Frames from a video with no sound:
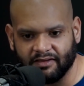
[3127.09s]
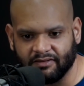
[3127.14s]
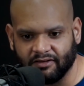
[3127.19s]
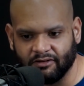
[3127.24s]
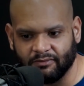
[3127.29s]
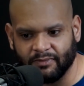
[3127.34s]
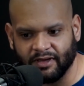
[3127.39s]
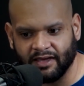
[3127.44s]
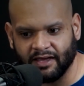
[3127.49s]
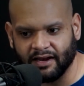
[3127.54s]
So,
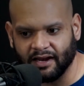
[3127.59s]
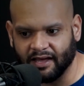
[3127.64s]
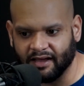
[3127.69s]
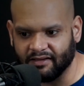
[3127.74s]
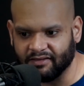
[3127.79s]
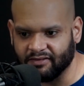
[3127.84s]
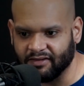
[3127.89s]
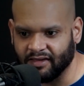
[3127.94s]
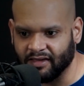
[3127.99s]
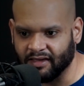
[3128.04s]
man, like I
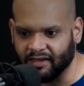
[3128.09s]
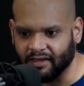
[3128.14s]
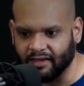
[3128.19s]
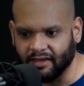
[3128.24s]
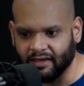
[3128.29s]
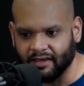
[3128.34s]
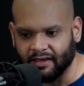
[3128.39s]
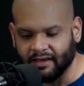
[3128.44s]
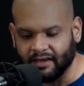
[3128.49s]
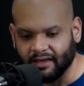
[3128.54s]
said,
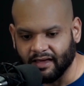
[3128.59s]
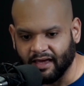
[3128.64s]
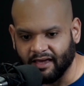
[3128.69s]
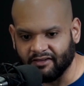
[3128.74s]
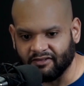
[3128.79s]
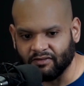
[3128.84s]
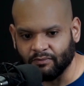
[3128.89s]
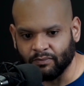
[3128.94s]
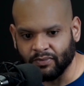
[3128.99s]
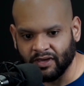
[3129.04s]

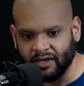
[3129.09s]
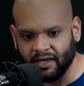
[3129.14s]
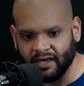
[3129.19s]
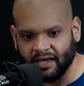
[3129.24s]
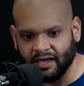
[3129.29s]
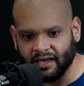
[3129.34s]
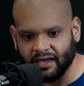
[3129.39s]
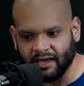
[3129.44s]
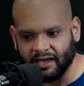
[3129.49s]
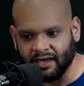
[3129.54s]
that's
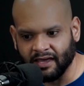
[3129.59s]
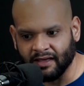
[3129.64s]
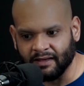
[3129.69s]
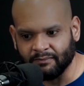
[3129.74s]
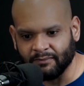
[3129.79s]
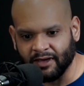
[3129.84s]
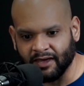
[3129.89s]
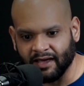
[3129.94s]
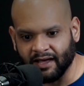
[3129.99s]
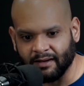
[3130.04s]
big, and
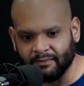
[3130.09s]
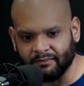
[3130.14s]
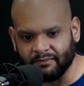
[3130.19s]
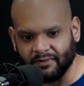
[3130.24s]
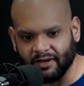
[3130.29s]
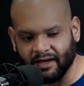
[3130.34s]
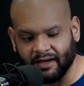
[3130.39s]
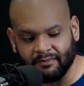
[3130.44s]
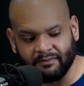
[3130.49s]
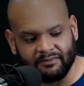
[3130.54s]
man,
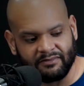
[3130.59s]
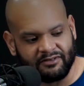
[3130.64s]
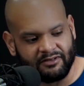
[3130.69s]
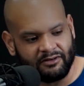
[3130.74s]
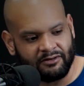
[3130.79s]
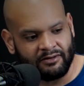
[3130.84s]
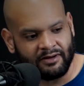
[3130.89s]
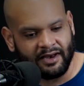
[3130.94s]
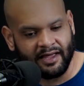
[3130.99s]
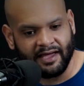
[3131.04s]
I'm
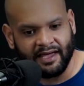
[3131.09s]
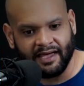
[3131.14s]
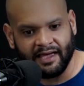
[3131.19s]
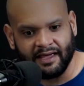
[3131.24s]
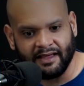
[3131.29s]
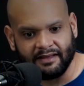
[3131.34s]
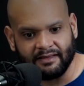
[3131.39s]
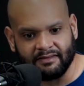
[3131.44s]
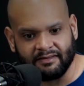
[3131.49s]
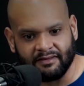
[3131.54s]
so
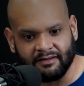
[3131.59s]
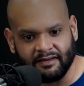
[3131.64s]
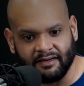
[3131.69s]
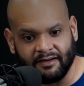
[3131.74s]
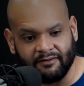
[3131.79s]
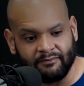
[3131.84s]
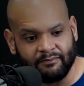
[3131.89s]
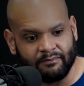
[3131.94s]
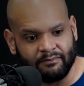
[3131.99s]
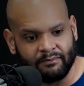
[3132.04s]
glad to
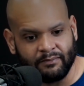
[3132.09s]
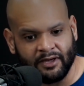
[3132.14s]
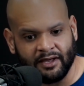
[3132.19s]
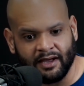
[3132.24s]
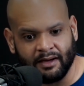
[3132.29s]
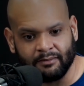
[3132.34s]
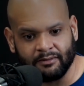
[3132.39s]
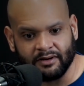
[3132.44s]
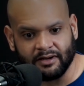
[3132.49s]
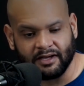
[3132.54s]
have been
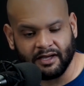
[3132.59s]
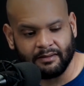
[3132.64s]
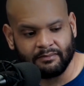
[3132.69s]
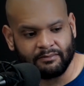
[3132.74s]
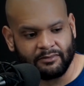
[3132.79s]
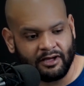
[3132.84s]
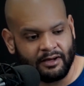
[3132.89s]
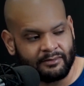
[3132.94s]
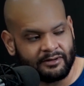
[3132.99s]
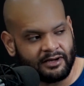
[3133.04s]
able to
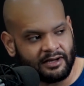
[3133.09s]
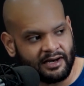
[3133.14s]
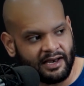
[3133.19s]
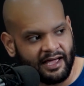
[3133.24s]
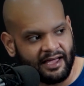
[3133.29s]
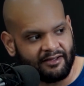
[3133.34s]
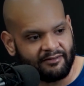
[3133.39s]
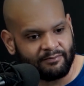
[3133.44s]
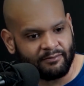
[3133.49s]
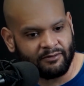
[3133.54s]
come in your
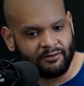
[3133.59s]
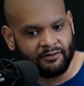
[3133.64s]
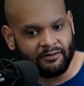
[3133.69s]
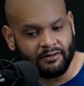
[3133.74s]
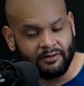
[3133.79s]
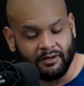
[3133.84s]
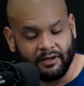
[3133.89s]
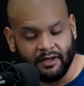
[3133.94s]
life, bro.